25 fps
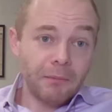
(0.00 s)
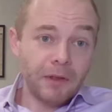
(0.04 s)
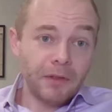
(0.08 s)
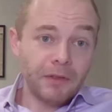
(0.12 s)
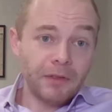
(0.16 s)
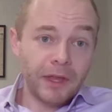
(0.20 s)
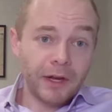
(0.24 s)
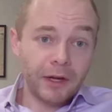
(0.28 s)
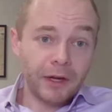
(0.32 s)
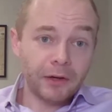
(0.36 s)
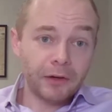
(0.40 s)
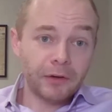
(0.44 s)

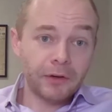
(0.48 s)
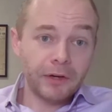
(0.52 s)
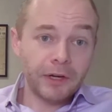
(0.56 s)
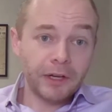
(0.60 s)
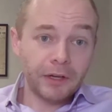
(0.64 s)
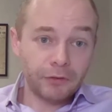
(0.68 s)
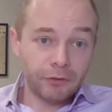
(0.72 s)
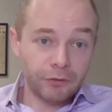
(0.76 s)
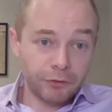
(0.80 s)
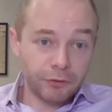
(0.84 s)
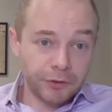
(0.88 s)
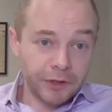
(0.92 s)
They're
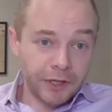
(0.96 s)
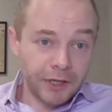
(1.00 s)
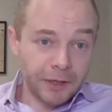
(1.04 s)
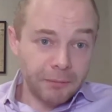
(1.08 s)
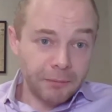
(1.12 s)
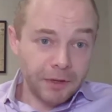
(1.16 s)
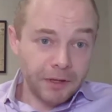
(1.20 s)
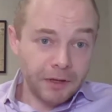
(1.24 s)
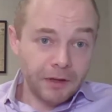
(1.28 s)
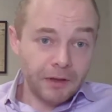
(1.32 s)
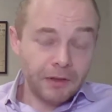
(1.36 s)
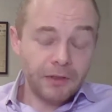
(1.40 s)

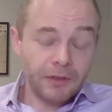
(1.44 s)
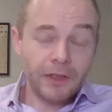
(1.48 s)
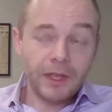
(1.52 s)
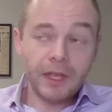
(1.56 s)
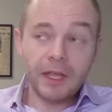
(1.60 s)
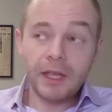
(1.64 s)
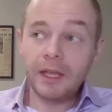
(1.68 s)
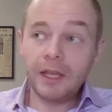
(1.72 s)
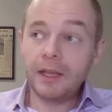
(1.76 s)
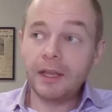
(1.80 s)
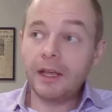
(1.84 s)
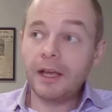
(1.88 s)
extreme.
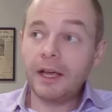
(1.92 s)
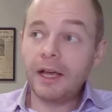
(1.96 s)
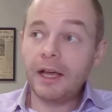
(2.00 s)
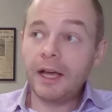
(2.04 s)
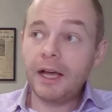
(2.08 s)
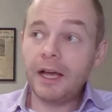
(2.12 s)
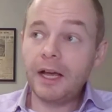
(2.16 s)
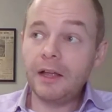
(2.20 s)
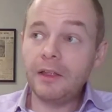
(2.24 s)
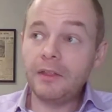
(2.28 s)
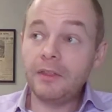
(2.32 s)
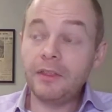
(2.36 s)
They
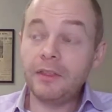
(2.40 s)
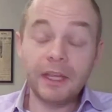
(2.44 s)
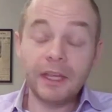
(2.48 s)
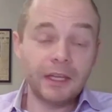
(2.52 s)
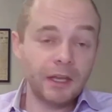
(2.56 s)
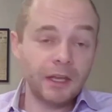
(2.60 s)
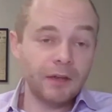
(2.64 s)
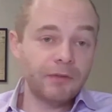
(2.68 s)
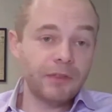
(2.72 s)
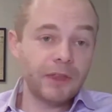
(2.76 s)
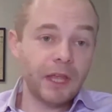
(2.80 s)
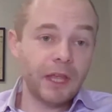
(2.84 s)

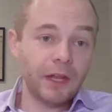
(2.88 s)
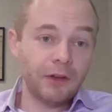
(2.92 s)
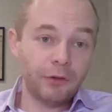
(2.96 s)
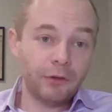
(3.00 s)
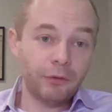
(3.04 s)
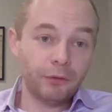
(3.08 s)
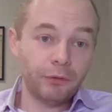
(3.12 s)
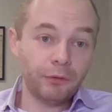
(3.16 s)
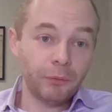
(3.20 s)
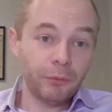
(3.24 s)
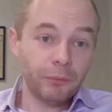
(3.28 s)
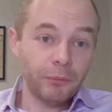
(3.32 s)
give the
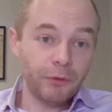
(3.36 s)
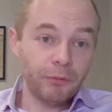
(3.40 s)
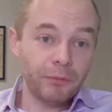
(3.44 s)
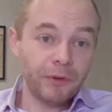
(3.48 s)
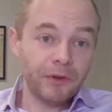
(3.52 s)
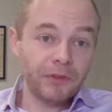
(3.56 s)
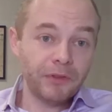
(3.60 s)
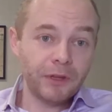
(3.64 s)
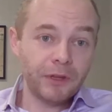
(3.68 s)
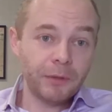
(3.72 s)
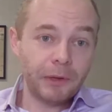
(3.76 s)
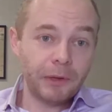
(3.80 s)
anti-Israel
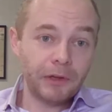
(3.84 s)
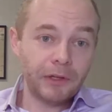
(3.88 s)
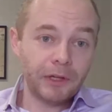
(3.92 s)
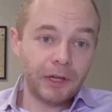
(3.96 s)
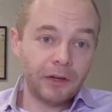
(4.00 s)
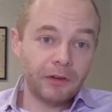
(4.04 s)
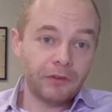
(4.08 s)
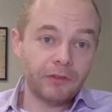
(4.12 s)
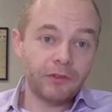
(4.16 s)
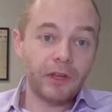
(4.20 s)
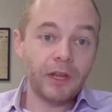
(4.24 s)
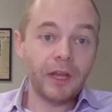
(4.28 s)
movement the
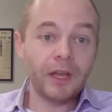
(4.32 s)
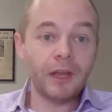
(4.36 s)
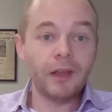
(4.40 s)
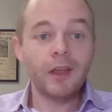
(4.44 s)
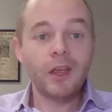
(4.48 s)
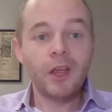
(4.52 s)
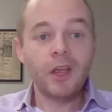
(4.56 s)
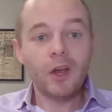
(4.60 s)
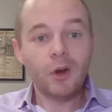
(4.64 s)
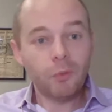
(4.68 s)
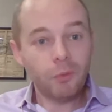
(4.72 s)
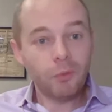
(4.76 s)
ability to
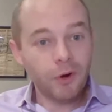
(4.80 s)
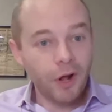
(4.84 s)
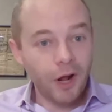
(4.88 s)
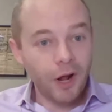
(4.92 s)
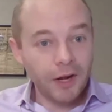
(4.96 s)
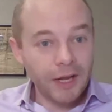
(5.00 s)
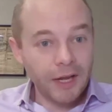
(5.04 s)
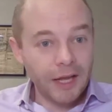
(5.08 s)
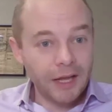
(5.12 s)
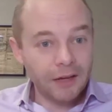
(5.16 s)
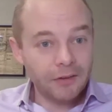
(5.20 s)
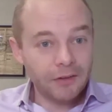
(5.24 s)
say, we're
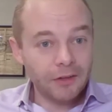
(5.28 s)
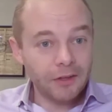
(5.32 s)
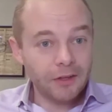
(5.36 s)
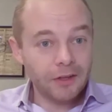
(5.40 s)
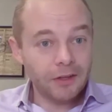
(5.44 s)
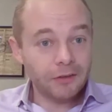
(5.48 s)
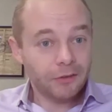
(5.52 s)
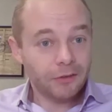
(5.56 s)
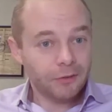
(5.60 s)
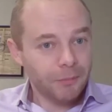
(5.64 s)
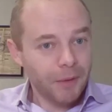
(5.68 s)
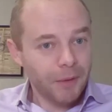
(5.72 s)
not
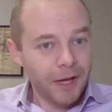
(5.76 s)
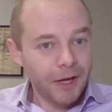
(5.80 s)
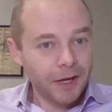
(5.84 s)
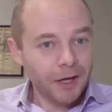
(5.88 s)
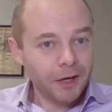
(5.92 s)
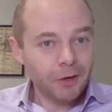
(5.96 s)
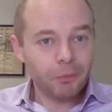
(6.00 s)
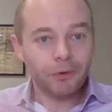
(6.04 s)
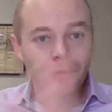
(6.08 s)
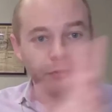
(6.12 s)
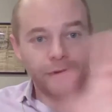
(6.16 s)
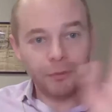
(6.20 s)

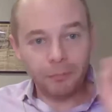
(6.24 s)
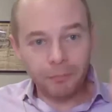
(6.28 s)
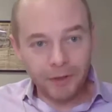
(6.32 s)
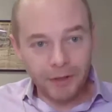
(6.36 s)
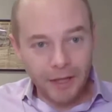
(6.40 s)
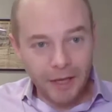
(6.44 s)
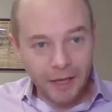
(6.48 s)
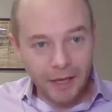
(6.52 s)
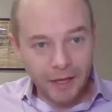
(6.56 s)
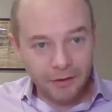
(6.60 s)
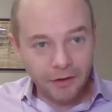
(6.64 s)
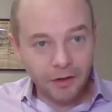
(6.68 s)
anti-Semitic, we're
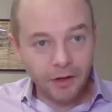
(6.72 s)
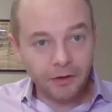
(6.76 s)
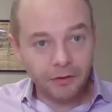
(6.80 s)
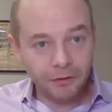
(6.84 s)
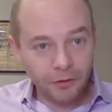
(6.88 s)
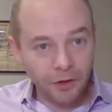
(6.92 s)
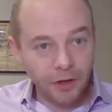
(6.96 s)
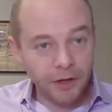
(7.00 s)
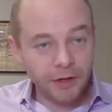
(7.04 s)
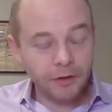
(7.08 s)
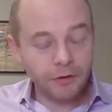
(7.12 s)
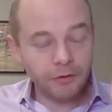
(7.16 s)
simply
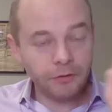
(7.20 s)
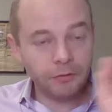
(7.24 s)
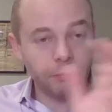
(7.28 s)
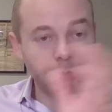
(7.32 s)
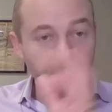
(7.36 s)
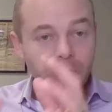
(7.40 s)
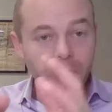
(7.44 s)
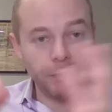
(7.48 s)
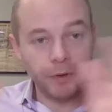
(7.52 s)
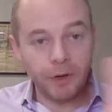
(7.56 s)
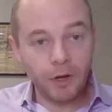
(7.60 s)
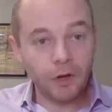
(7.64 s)
anti-Zionist,
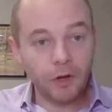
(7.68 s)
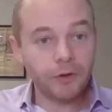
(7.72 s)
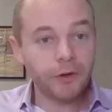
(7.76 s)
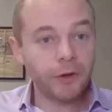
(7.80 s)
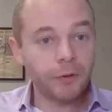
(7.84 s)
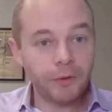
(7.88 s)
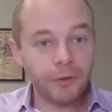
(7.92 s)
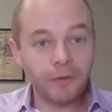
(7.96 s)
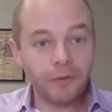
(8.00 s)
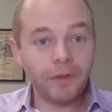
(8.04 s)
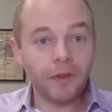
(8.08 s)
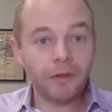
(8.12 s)
which we all
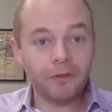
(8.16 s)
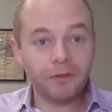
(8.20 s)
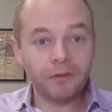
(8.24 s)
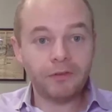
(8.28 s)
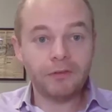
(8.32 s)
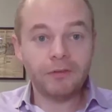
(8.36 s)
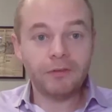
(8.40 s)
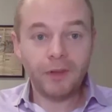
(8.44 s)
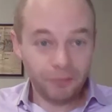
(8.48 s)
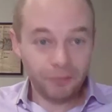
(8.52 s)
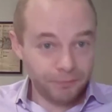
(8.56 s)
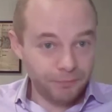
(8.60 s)
know that
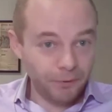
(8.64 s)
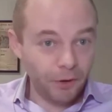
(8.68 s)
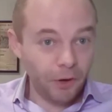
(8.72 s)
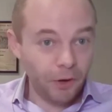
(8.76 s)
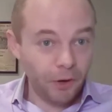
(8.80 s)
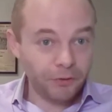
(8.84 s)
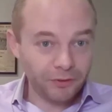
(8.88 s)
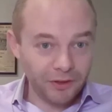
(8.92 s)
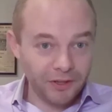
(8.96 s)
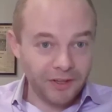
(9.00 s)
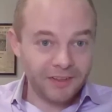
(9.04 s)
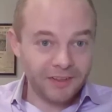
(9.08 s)
that's
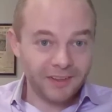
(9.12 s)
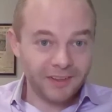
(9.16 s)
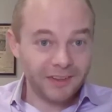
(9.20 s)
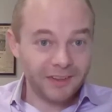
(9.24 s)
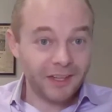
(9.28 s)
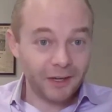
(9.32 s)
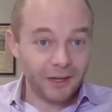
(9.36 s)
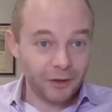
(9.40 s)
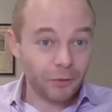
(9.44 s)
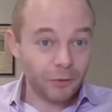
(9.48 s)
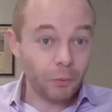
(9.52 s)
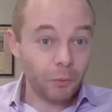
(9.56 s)
false.
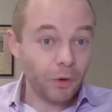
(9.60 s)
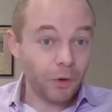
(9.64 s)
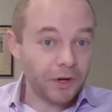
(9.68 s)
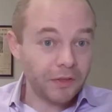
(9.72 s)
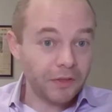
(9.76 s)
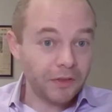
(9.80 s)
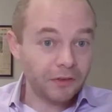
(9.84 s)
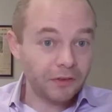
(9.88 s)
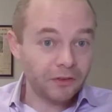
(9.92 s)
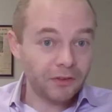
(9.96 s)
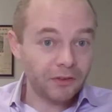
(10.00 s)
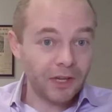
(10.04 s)
They are one
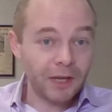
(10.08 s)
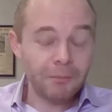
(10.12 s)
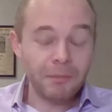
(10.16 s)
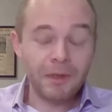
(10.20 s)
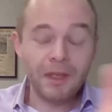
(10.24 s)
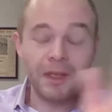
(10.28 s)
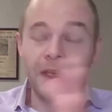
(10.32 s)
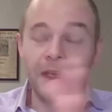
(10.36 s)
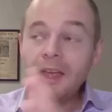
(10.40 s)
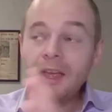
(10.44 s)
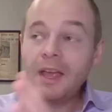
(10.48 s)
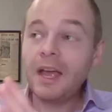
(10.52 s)
and the
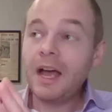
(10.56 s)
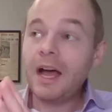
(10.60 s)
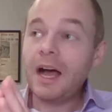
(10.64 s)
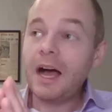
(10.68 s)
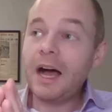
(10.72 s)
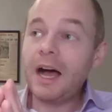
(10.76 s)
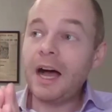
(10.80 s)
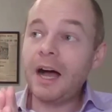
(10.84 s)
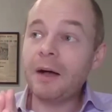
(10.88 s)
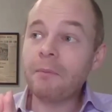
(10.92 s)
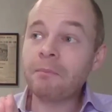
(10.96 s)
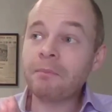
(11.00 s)
same.
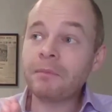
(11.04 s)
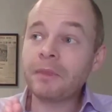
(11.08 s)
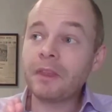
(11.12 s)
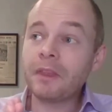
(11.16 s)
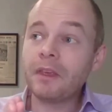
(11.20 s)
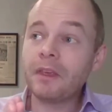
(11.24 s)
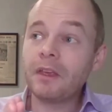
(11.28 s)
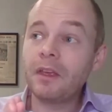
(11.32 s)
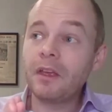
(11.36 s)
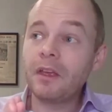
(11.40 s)
But